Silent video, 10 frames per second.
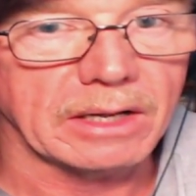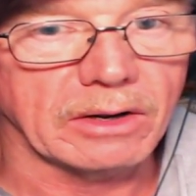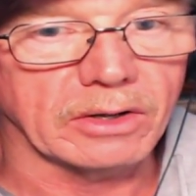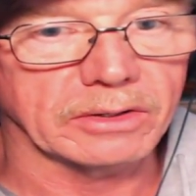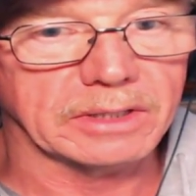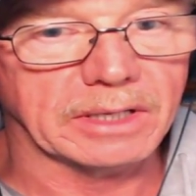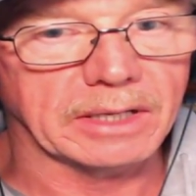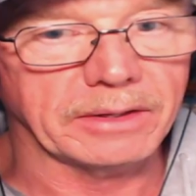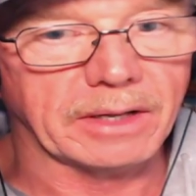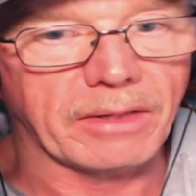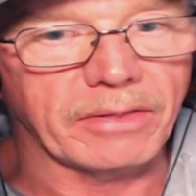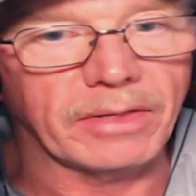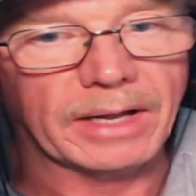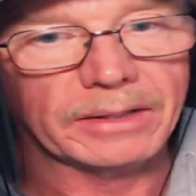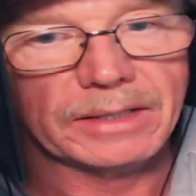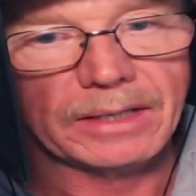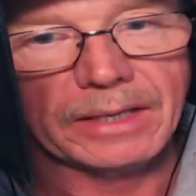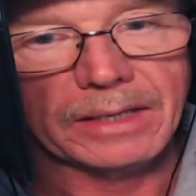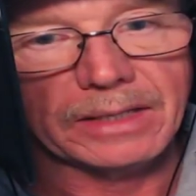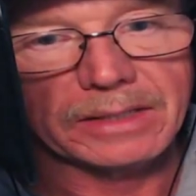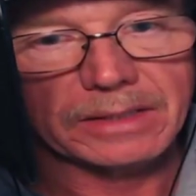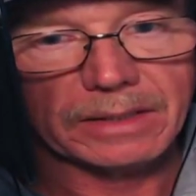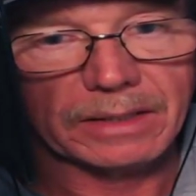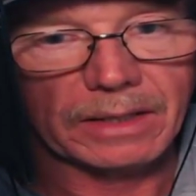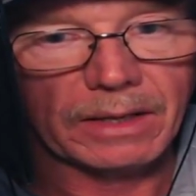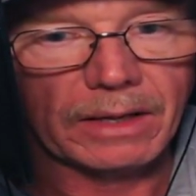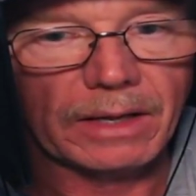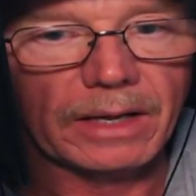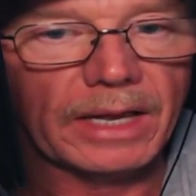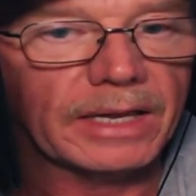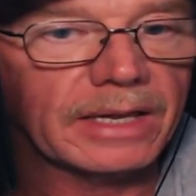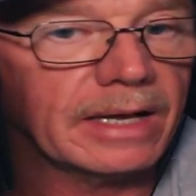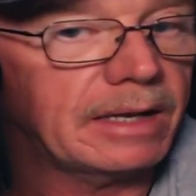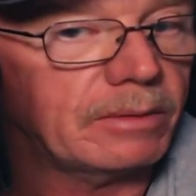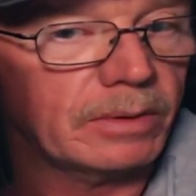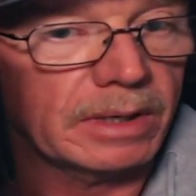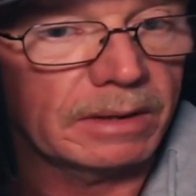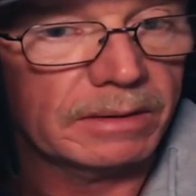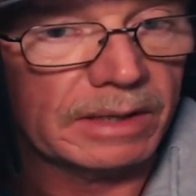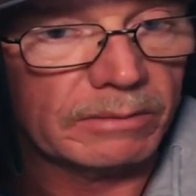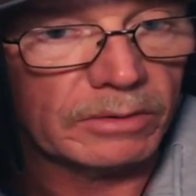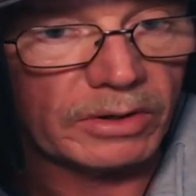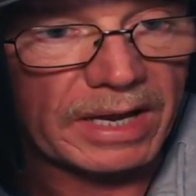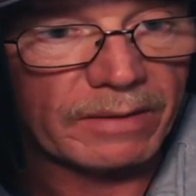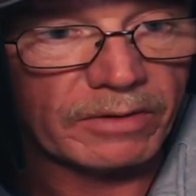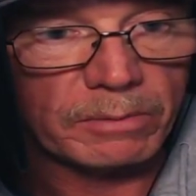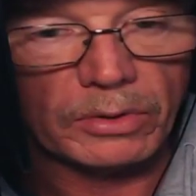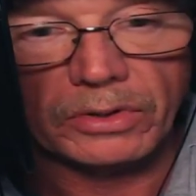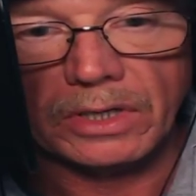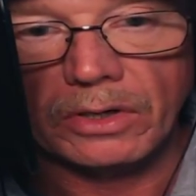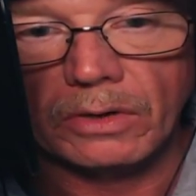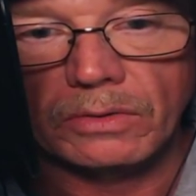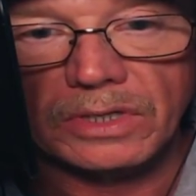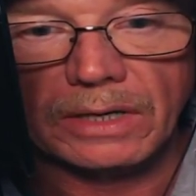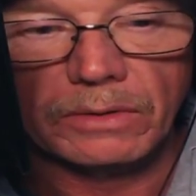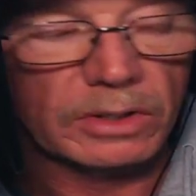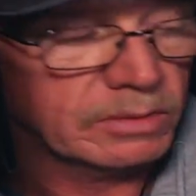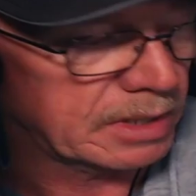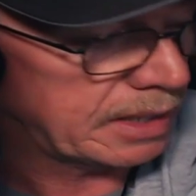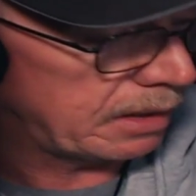a lot, and that is a color wheel. Now, not everybody knows how to use a